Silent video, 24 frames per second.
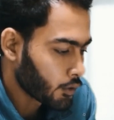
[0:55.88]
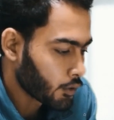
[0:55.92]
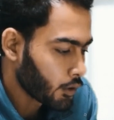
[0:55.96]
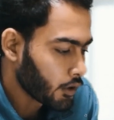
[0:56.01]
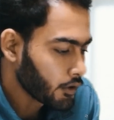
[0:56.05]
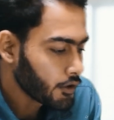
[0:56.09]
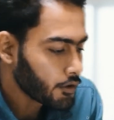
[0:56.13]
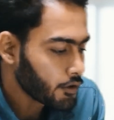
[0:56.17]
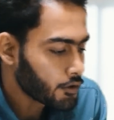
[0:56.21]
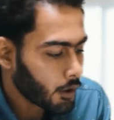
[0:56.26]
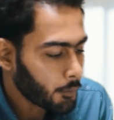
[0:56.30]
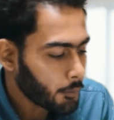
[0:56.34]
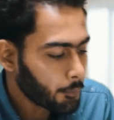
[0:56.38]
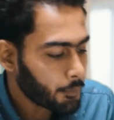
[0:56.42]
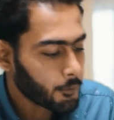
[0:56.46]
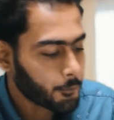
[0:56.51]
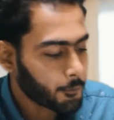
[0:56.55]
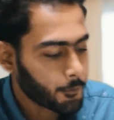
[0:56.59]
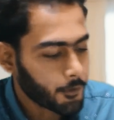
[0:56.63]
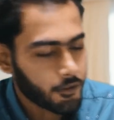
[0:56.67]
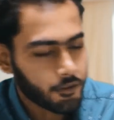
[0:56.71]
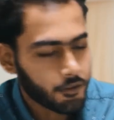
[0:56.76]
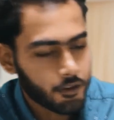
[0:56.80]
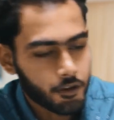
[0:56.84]
So on the shop
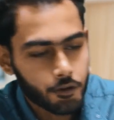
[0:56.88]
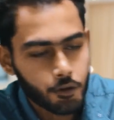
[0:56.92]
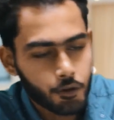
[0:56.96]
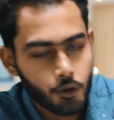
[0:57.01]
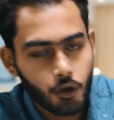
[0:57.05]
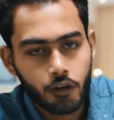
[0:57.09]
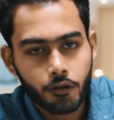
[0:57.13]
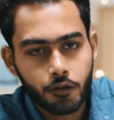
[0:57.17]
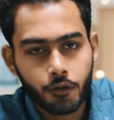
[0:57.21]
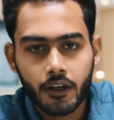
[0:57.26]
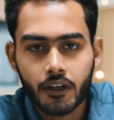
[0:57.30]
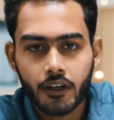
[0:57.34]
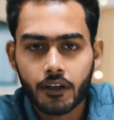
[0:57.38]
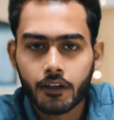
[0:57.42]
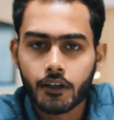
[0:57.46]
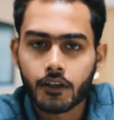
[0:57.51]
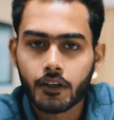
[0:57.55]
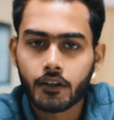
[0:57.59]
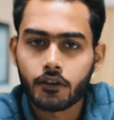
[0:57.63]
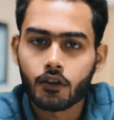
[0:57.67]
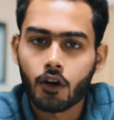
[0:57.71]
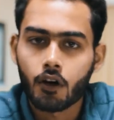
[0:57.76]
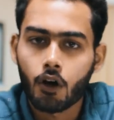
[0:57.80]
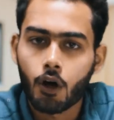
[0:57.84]
preferences, you also get
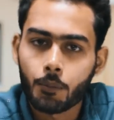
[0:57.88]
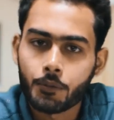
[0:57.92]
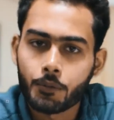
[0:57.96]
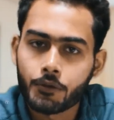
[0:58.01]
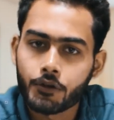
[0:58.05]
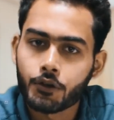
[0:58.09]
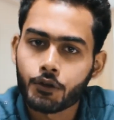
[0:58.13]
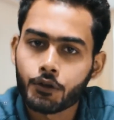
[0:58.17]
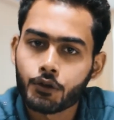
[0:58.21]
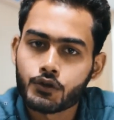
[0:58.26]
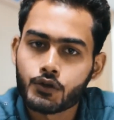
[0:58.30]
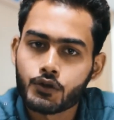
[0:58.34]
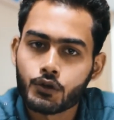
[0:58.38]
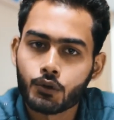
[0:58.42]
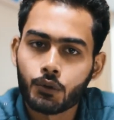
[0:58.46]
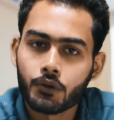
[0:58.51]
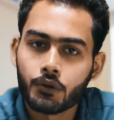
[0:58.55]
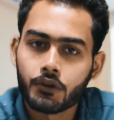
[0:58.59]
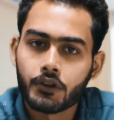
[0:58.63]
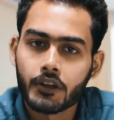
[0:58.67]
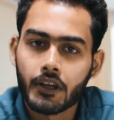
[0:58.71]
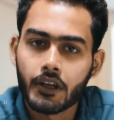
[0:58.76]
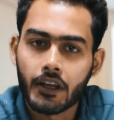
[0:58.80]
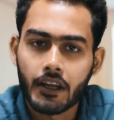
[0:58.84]
the option to
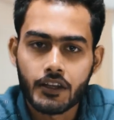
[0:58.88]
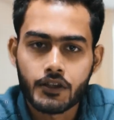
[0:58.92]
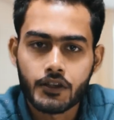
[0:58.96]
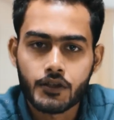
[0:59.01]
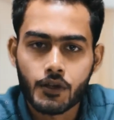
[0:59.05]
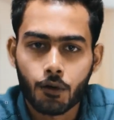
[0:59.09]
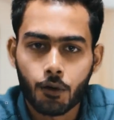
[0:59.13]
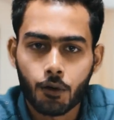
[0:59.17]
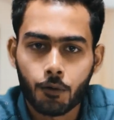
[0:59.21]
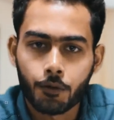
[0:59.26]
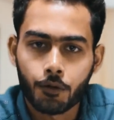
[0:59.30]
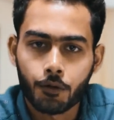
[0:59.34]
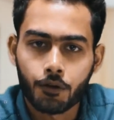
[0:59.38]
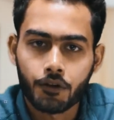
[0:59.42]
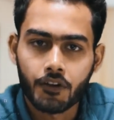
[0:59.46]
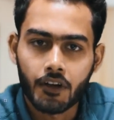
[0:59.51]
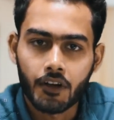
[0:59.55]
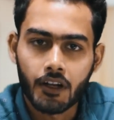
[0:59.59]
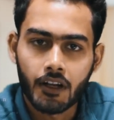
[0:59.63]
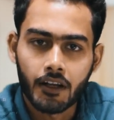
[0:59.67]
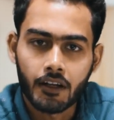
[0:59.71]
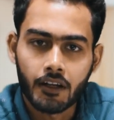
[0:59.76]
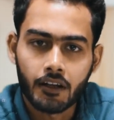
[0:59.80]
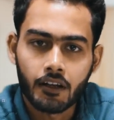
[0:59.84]
choose the nature of your
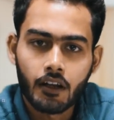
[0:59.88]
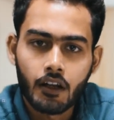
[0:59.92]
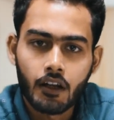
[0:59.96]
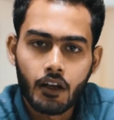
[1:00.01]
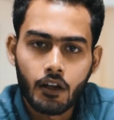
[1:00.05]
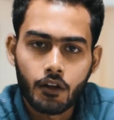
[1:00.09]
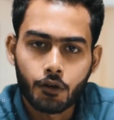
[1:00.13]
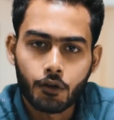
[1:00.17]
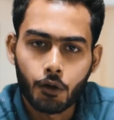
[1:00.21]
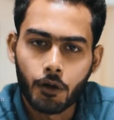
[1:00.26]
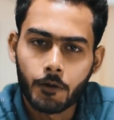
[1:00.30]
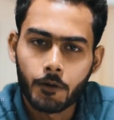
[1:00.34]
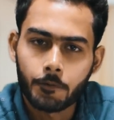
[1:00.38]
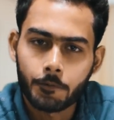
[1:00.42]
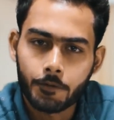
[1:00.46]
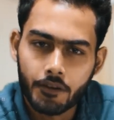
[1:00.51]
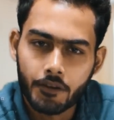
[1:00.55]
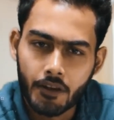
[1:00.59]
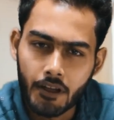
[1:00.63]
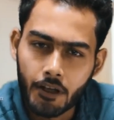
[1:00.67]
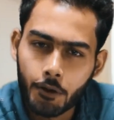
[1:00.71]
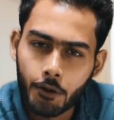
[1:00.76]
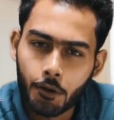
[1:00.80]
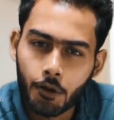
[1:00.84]
selling. So if
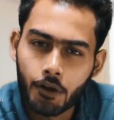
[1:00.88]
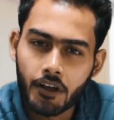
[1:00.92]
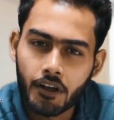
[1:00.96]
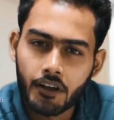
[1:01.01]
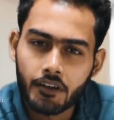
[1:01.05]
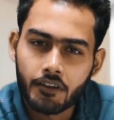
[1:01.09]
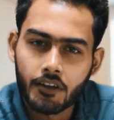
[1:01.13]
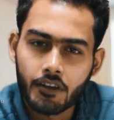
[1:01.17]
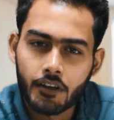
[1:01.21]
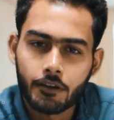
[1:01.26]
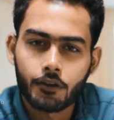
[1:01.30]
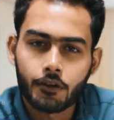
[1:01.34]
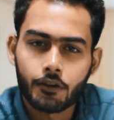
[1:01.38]
selling on Etsy